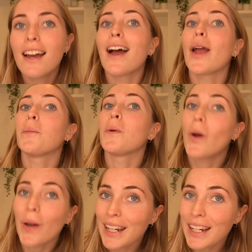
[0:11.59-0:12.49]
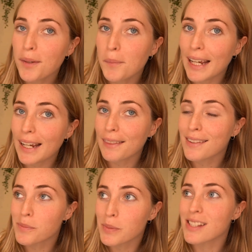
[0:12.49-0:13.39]
I'm not here to bag
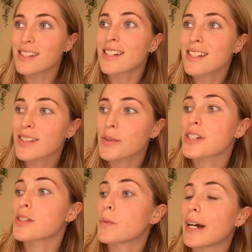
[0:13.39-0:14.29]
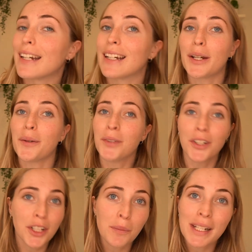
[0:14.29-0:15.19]
this business, which is why I'm
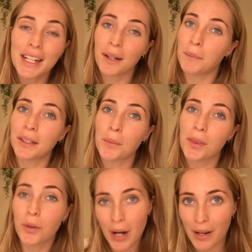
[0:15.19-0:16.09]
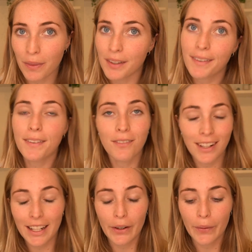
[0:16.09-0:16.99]
not going to be naming them throughout this
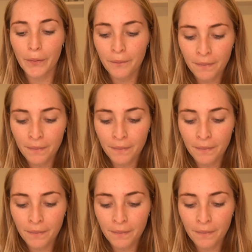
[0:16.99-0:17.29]
video.